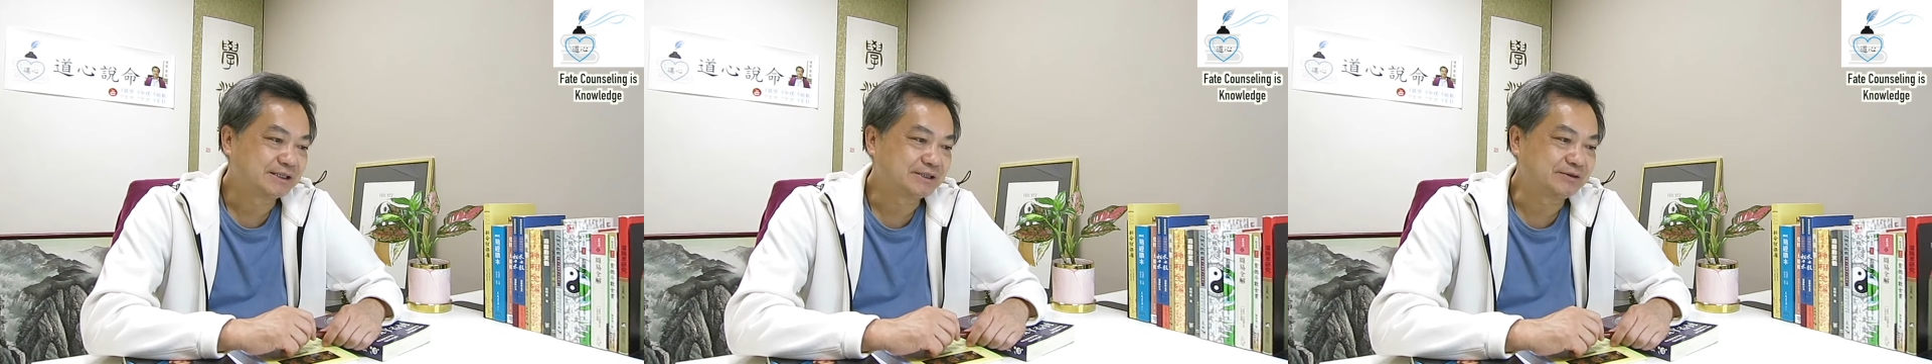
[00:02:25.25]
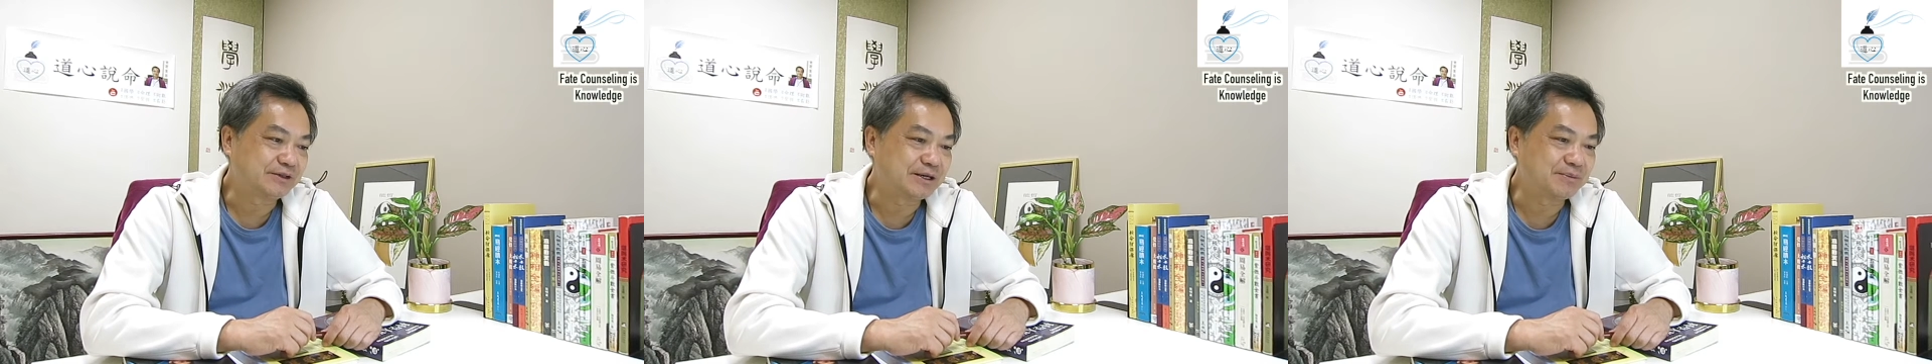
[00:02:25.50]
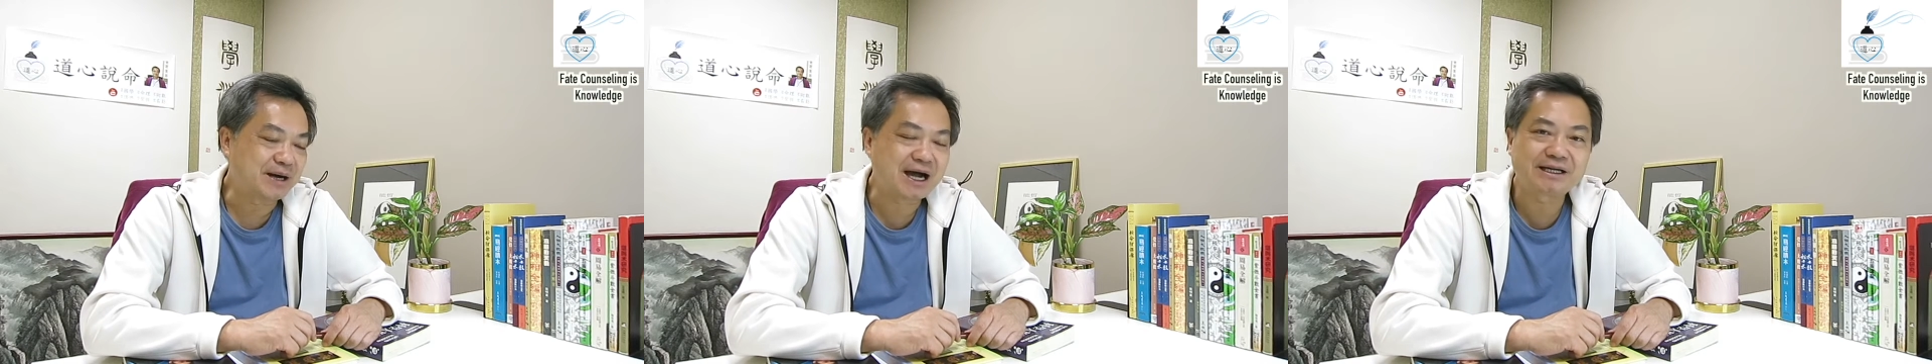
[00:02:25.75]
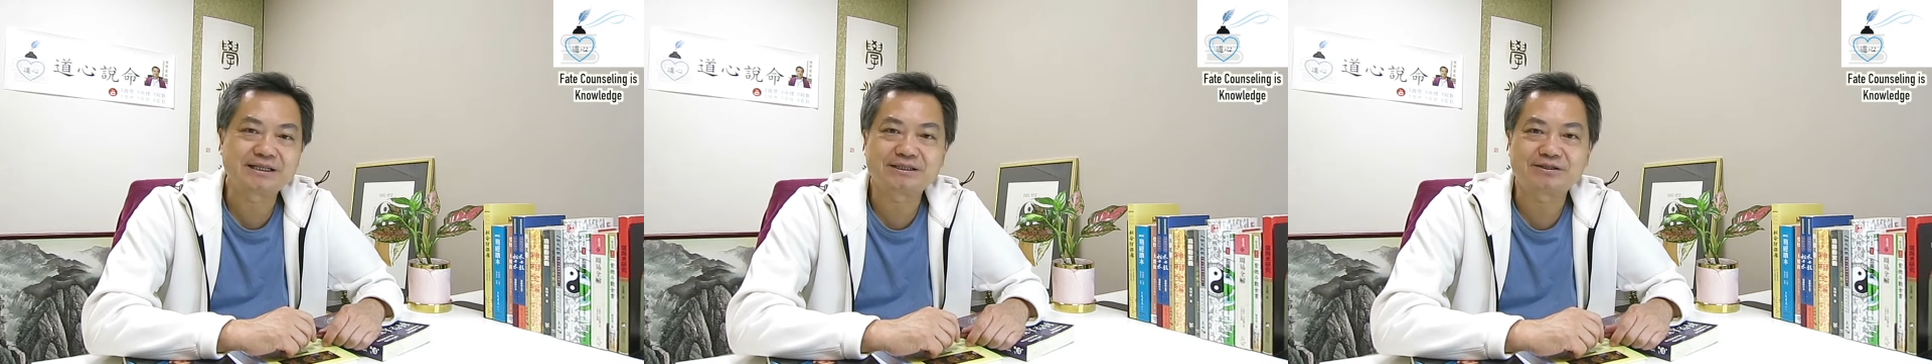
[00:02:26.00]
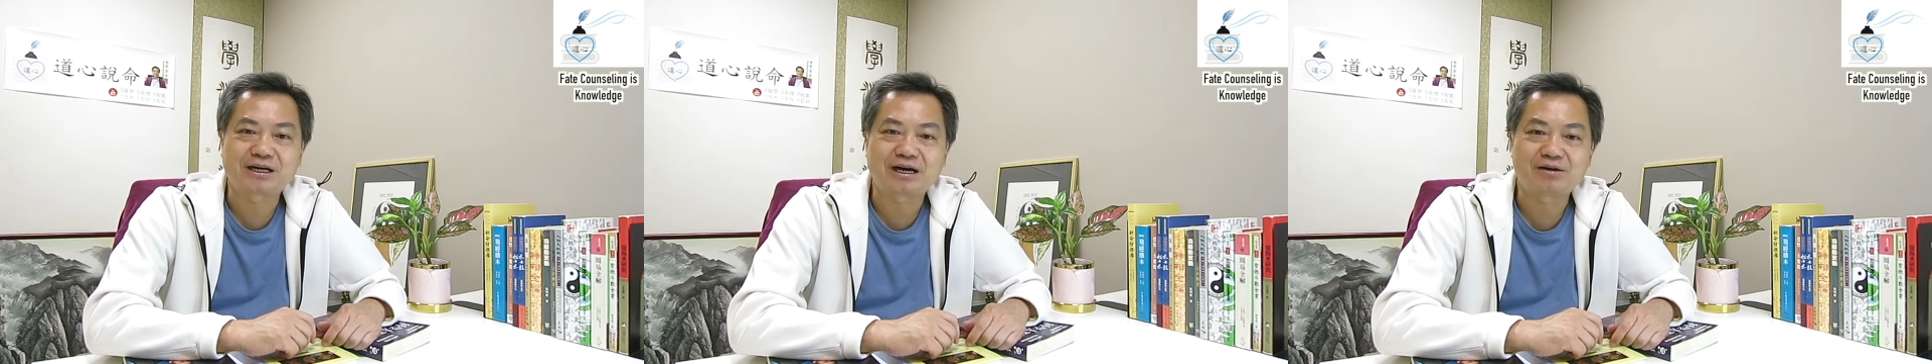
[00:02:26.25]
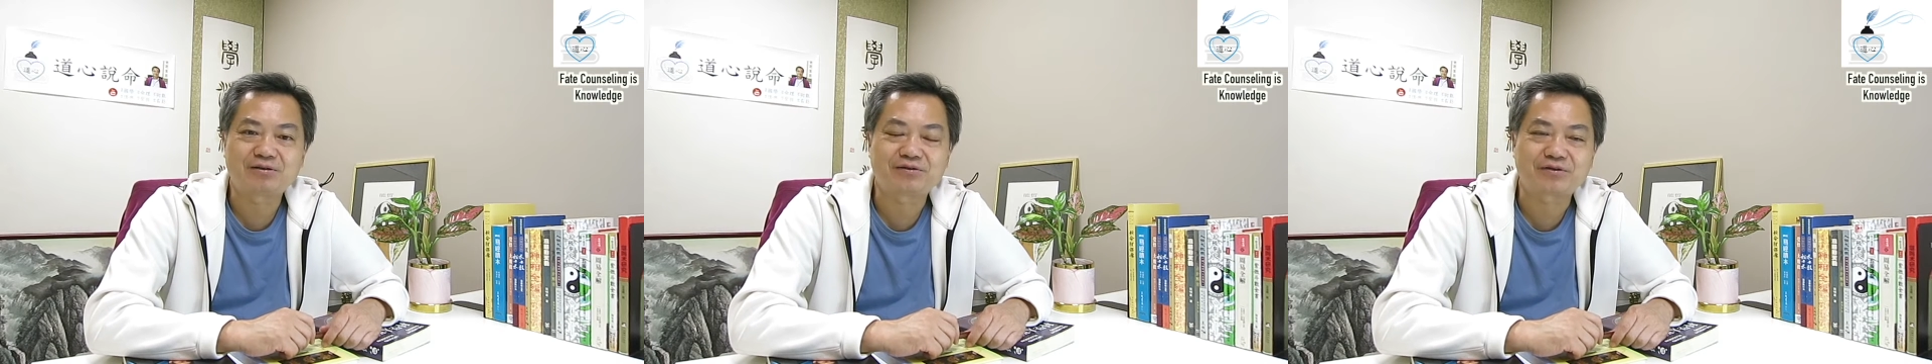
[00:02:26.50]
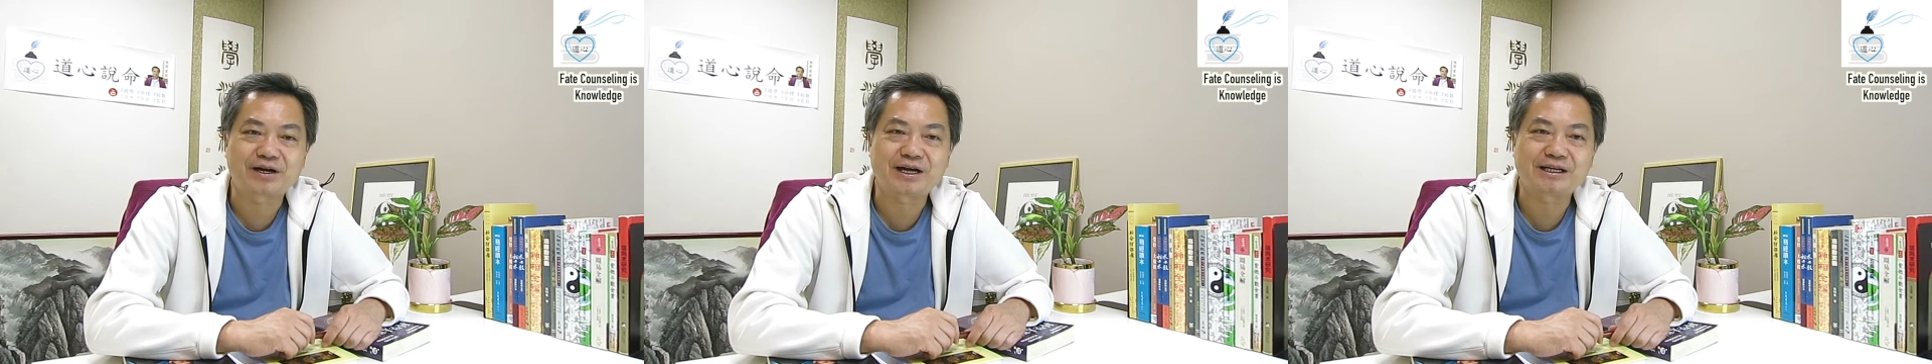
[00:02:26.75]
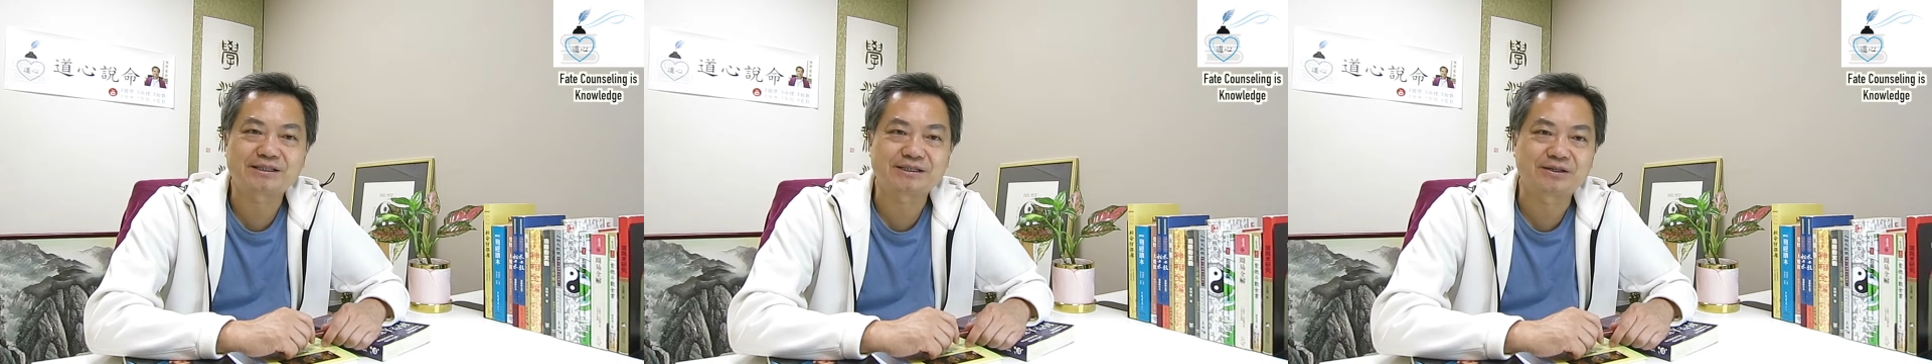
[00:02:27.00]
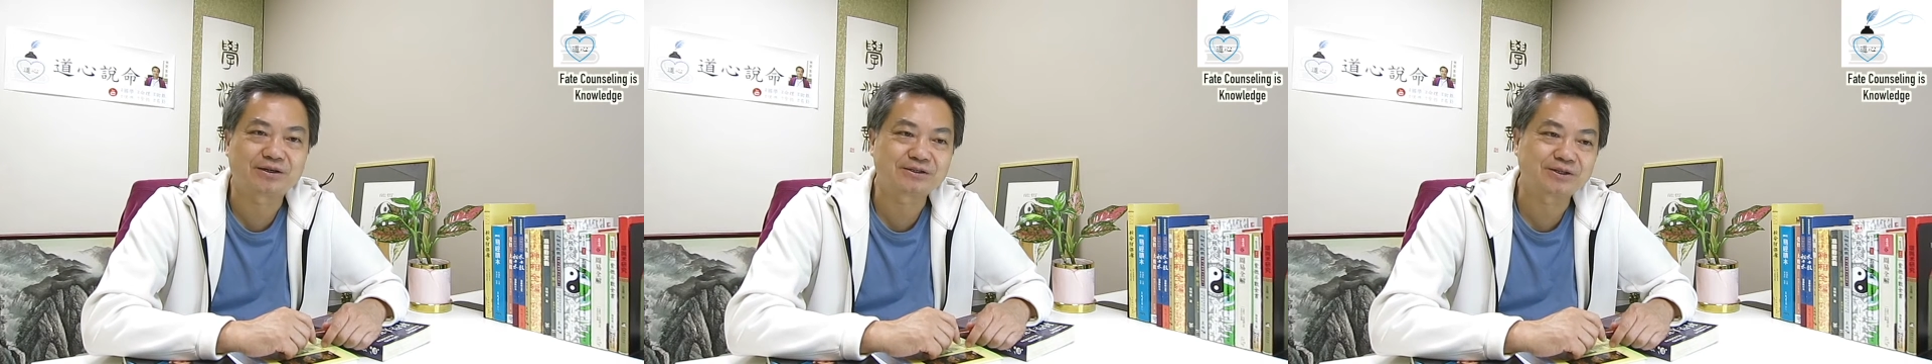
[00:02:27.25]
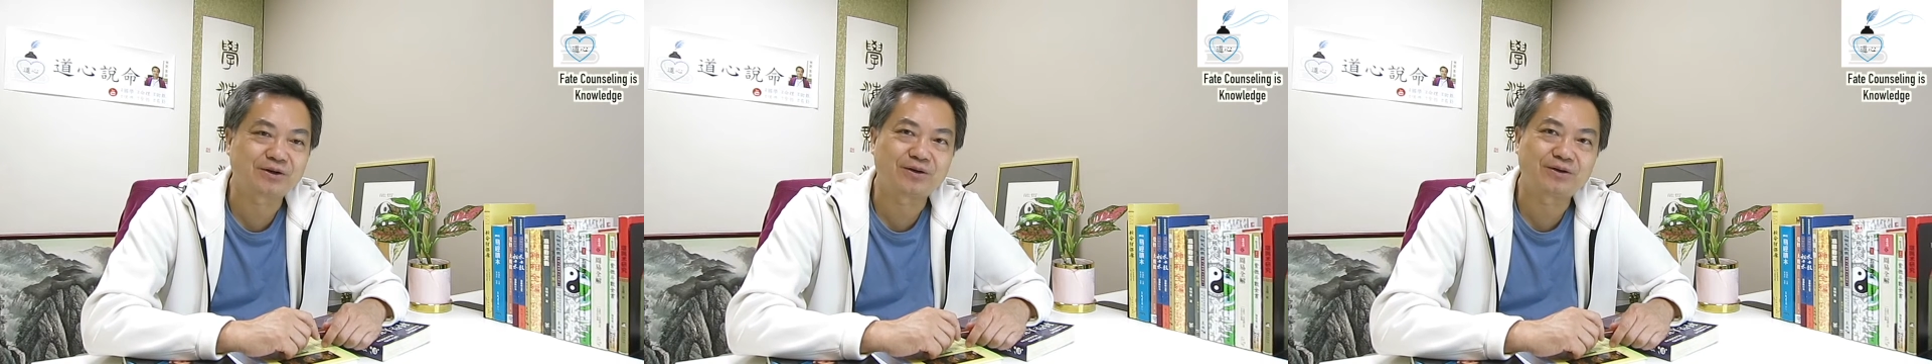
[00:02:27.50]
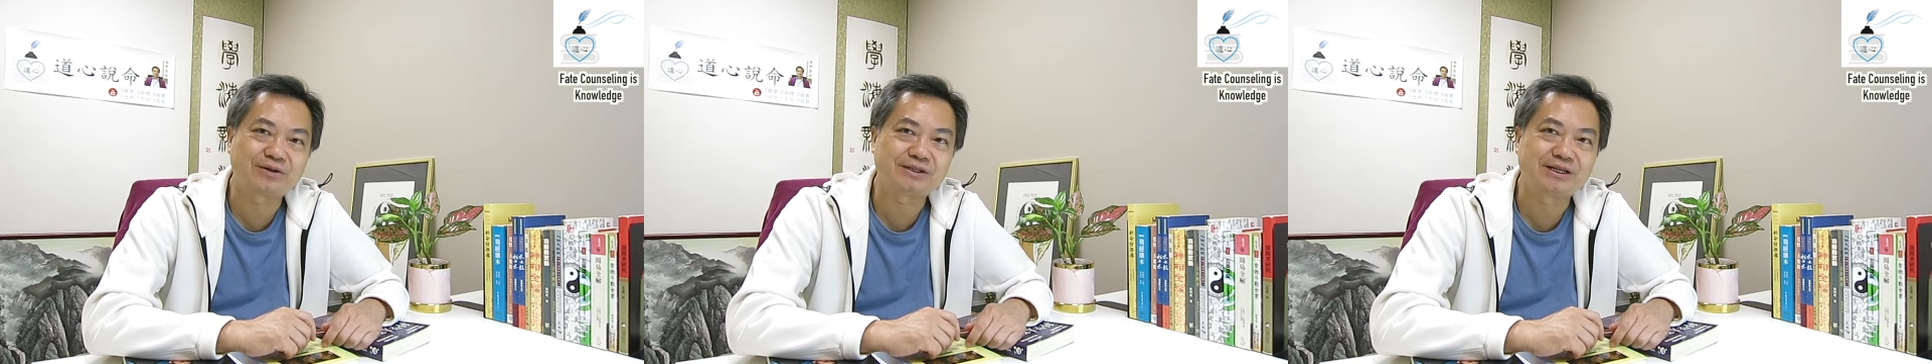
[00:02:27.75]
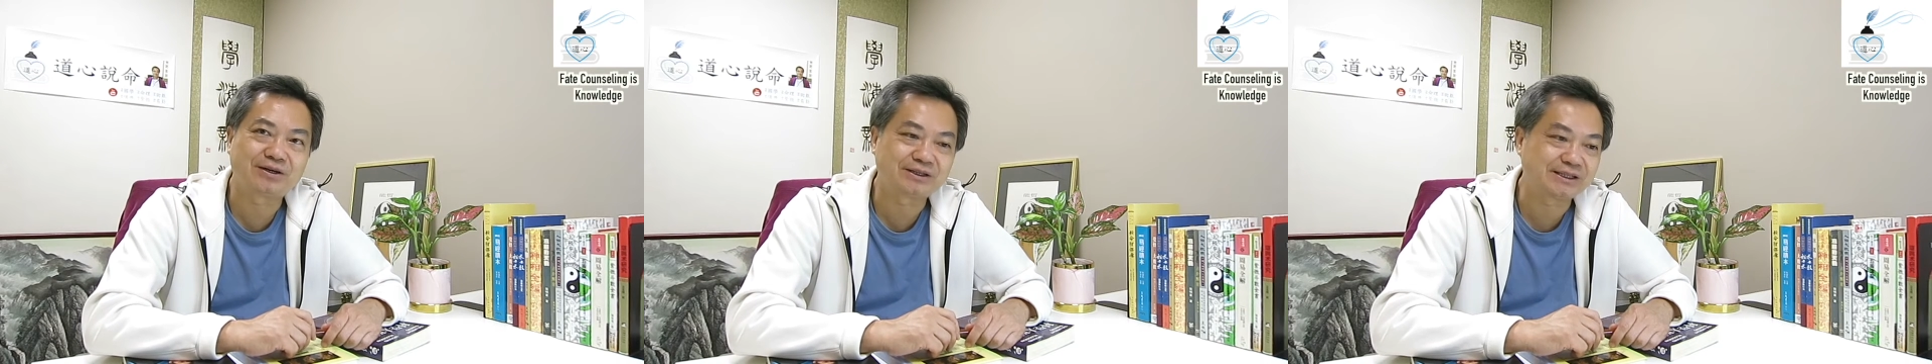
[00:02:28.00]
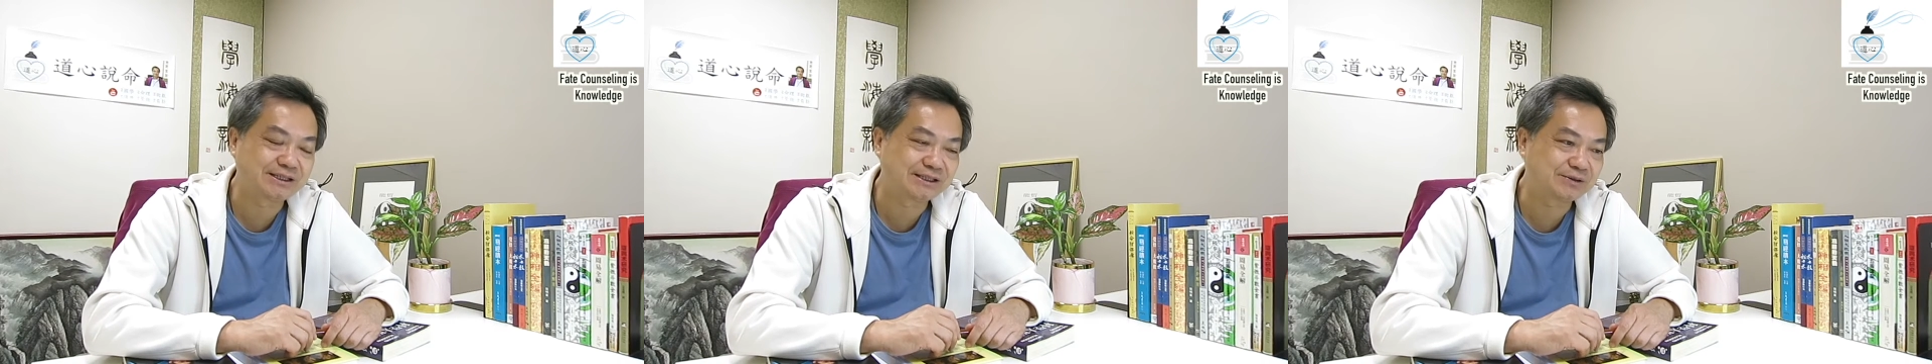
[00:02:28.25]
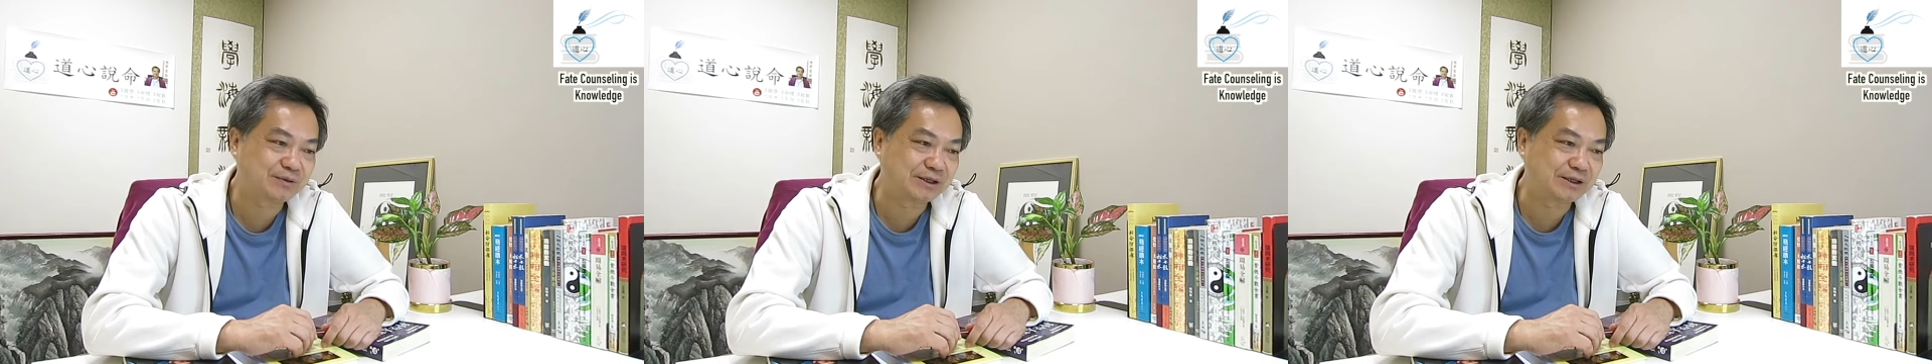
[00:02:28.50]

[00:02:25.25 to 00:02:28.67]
the reminder to our friends and also all the audience,